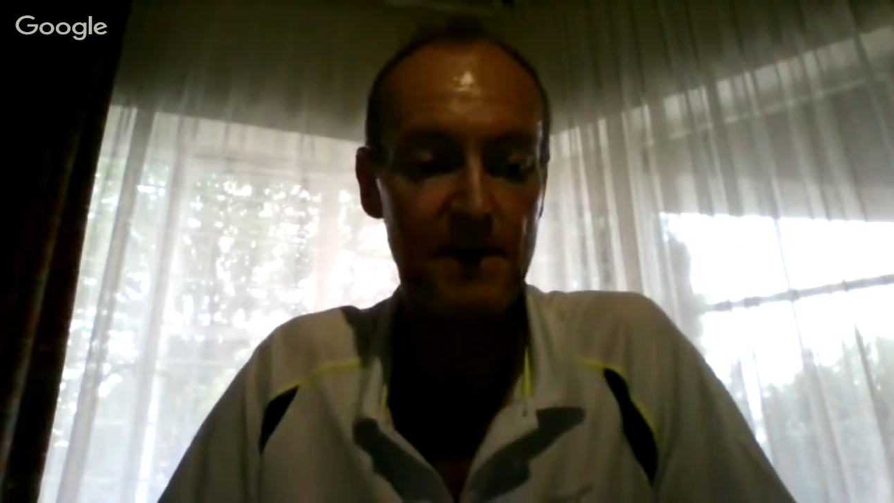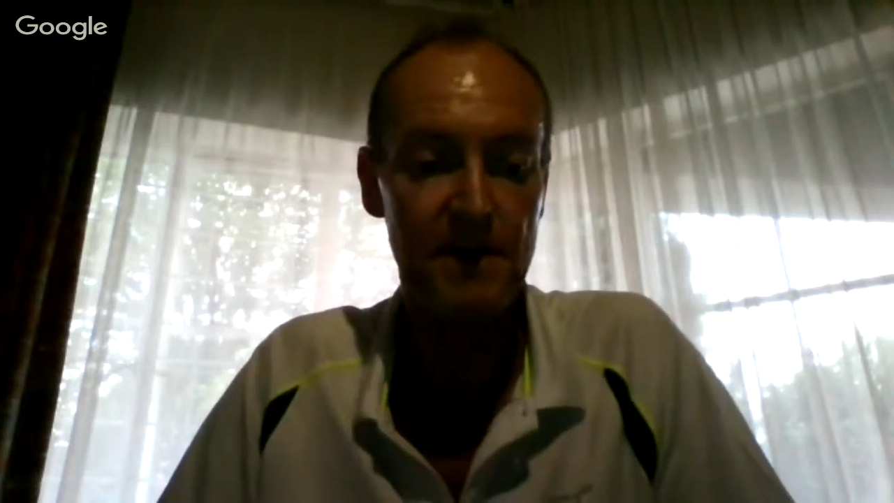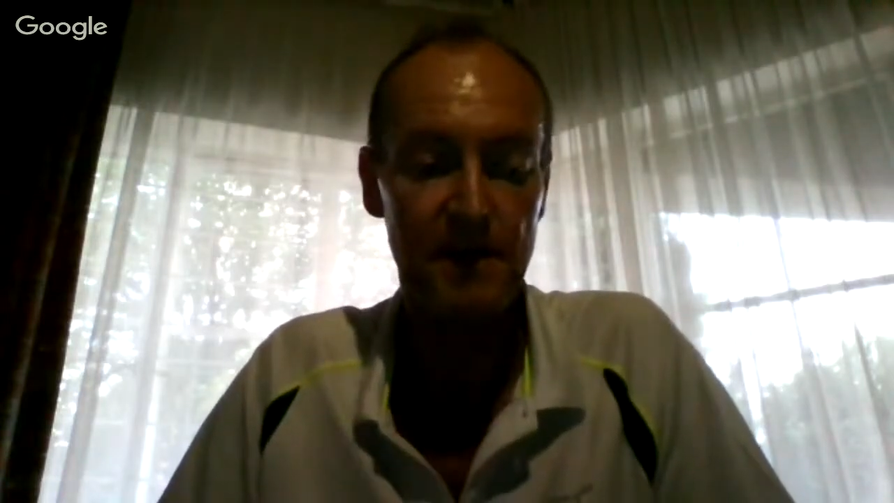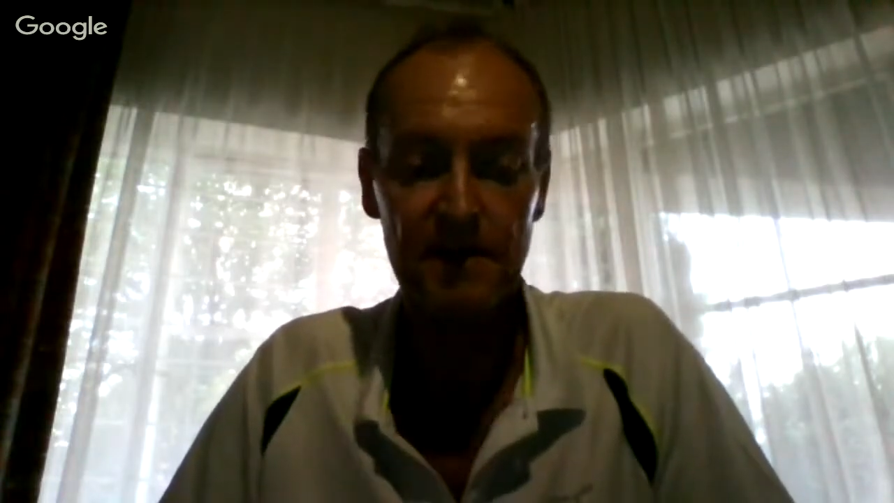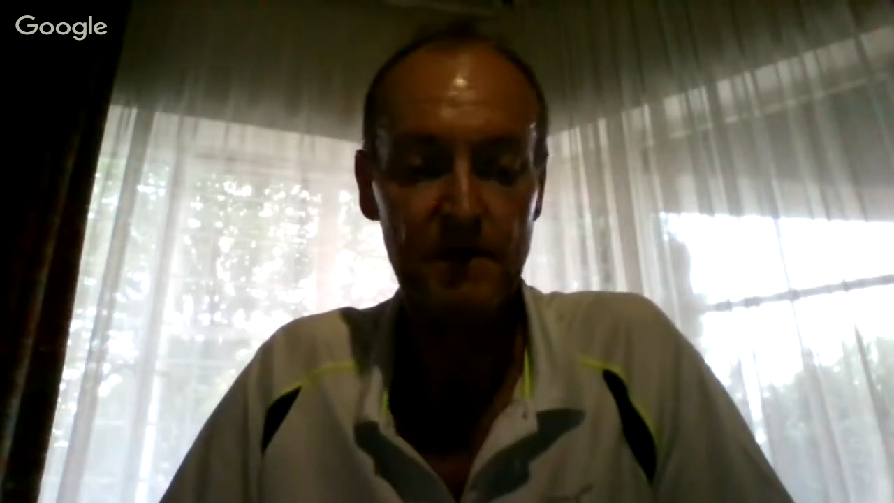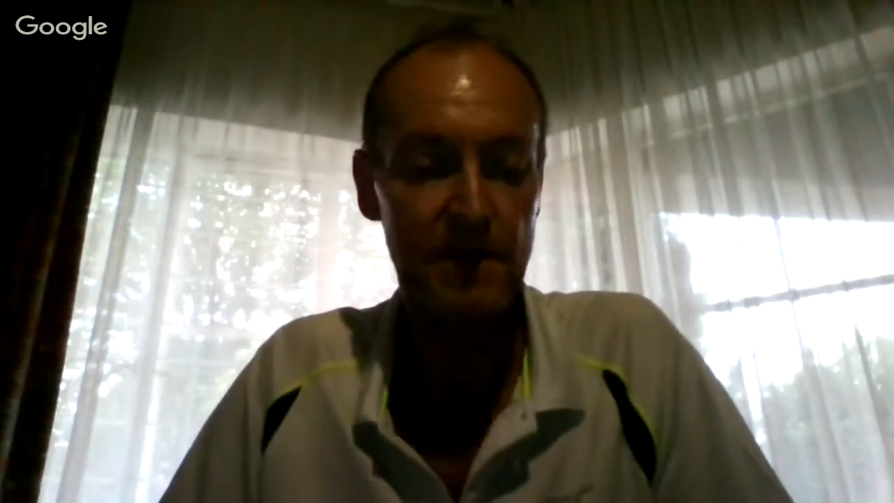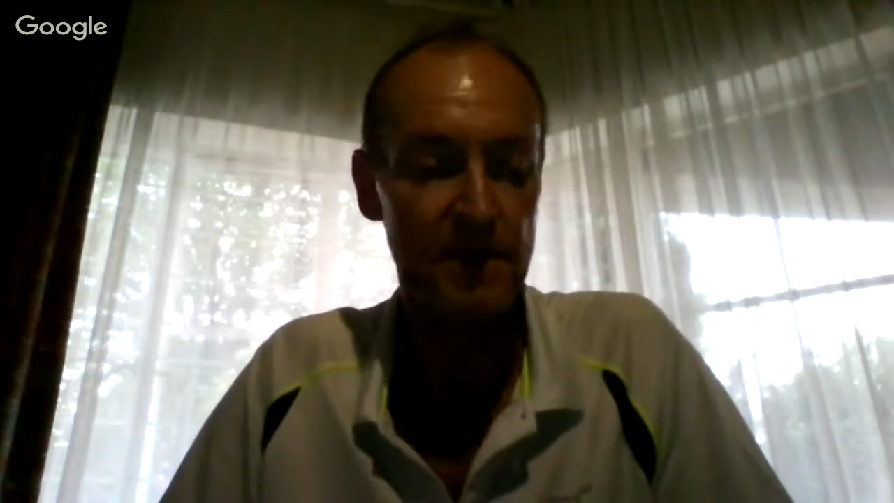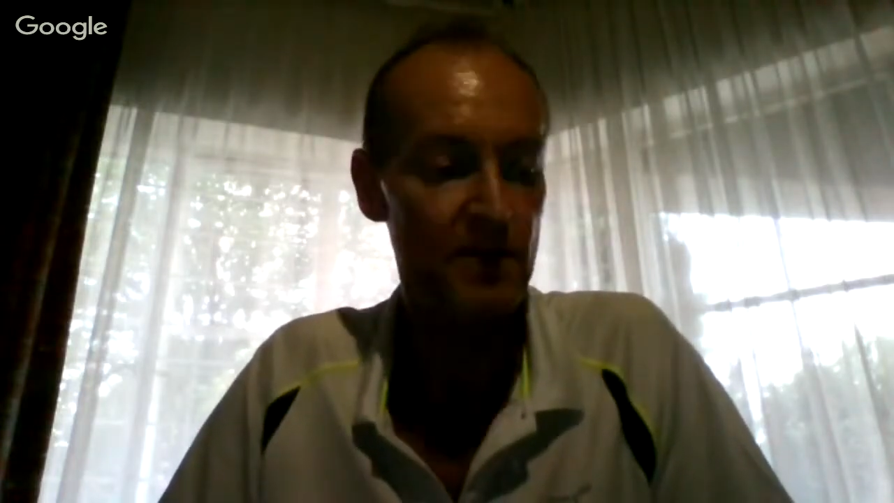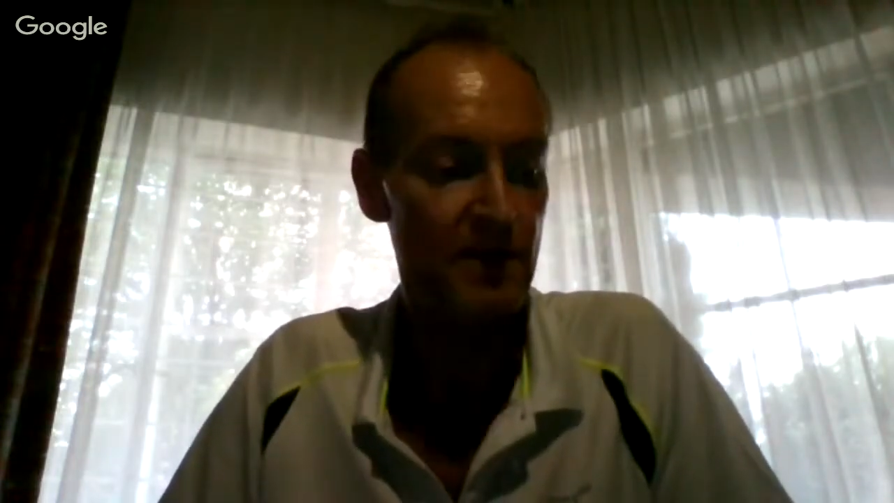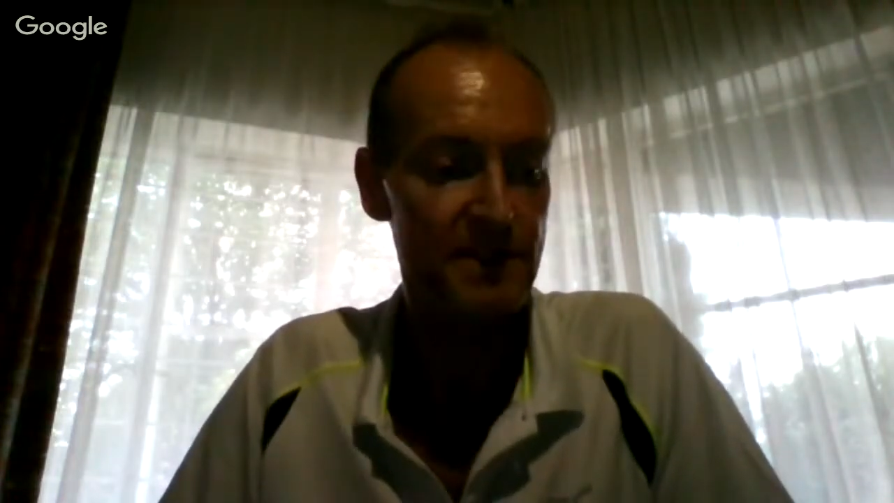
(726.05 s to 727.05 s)
And I can quite
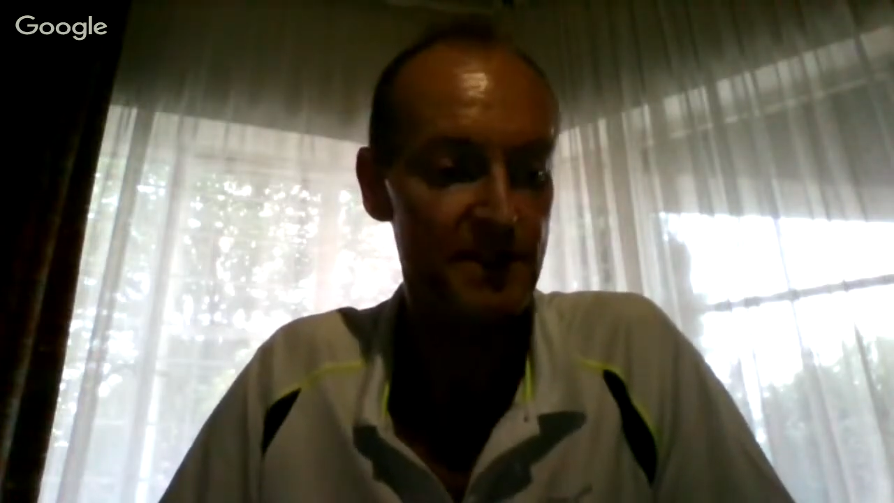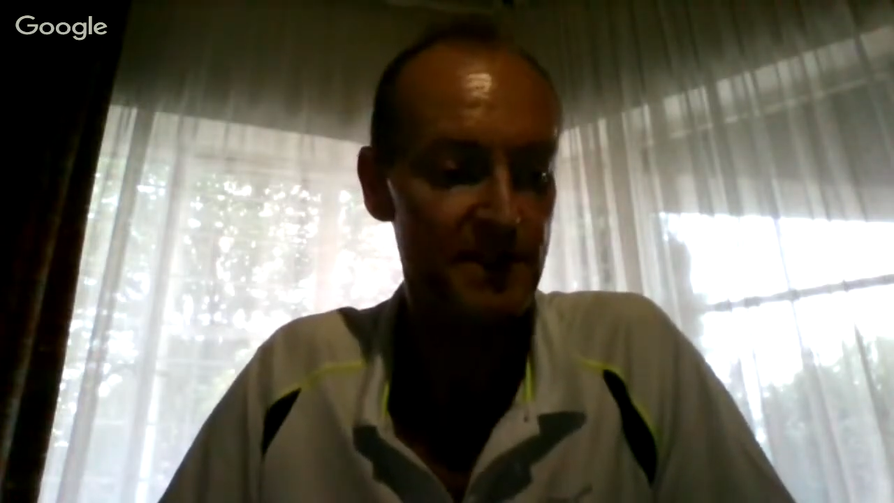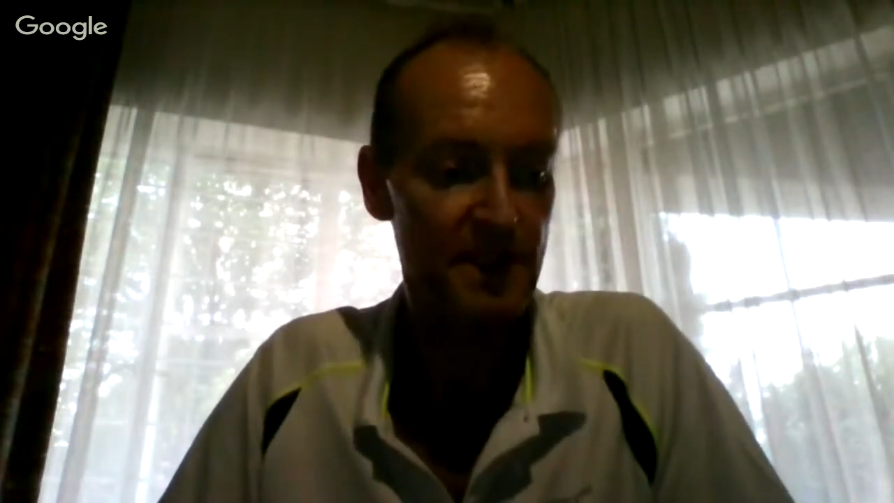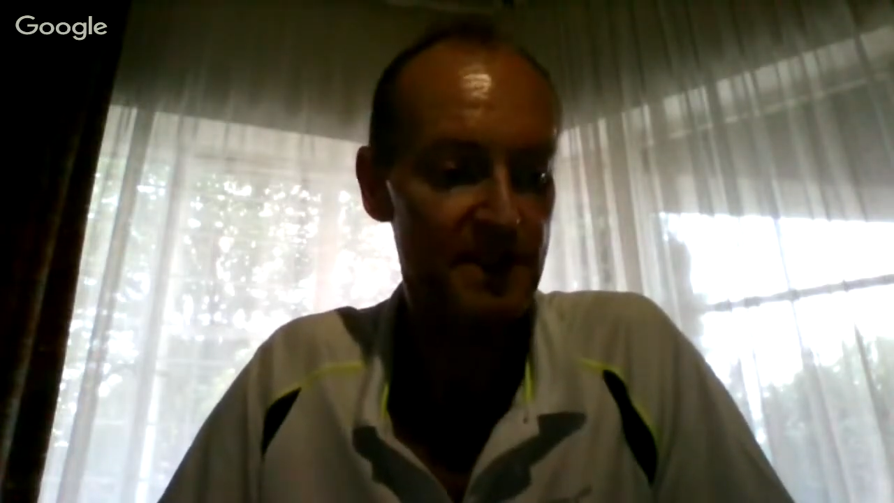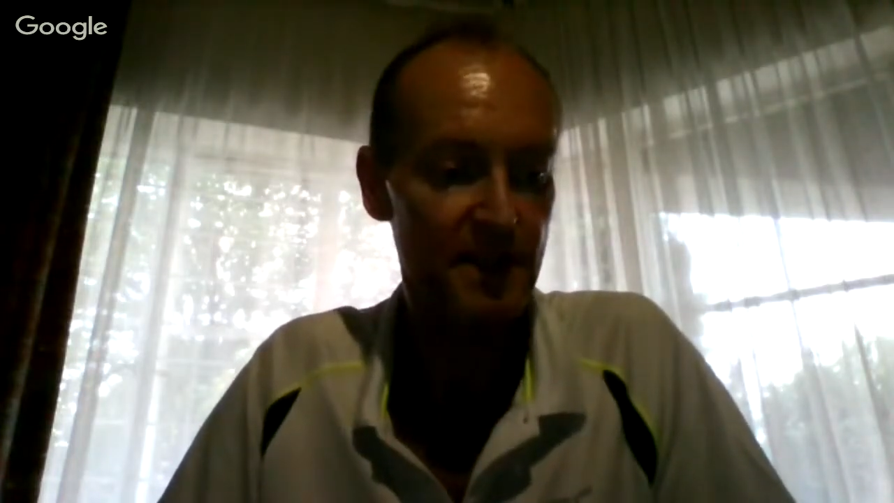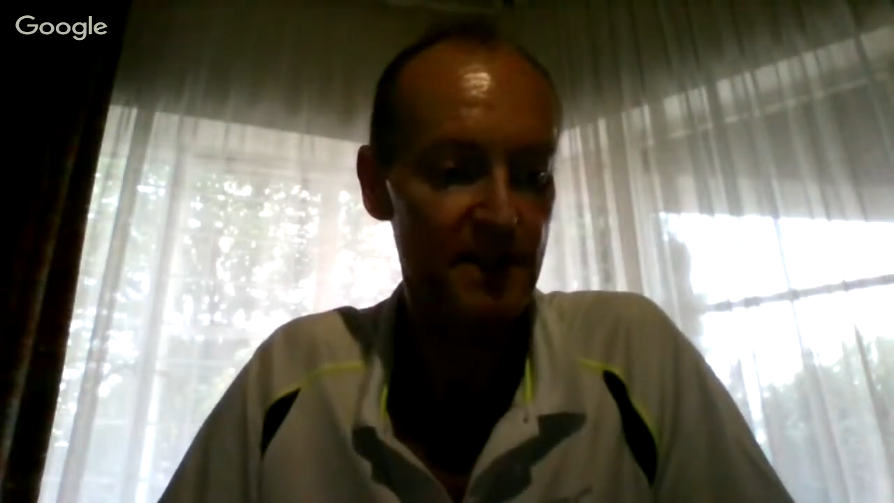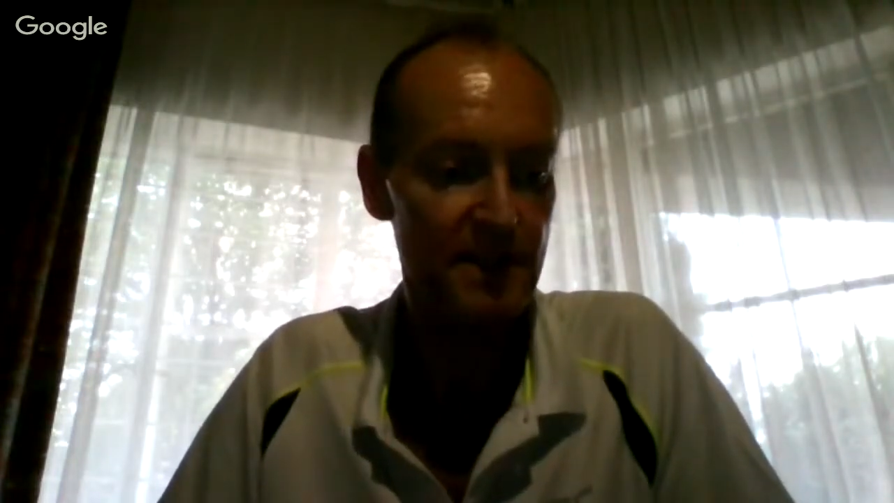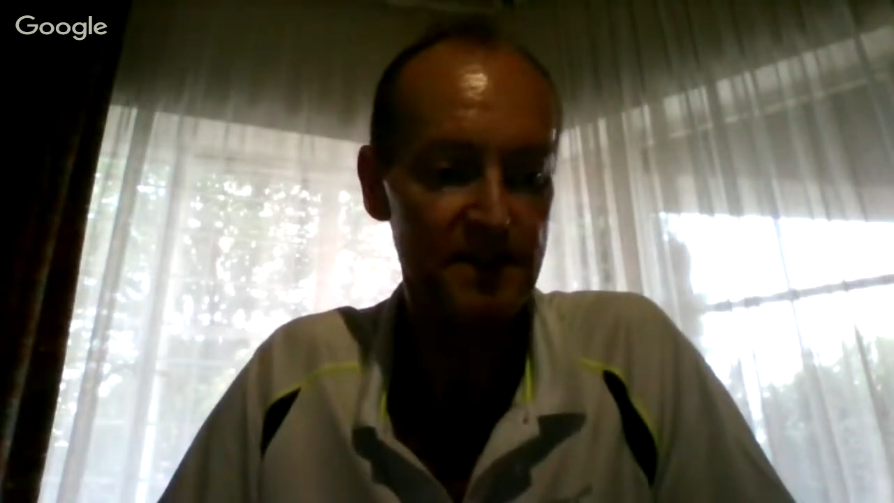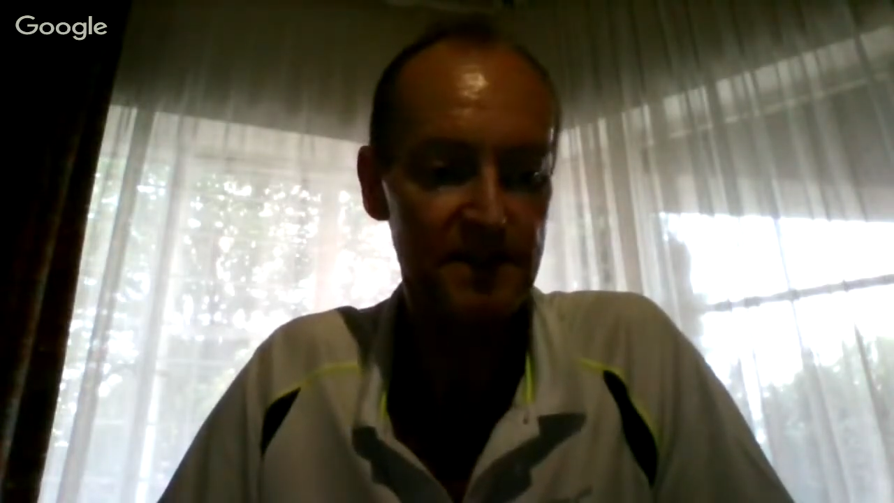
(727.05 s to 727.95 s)
honestly say Douglas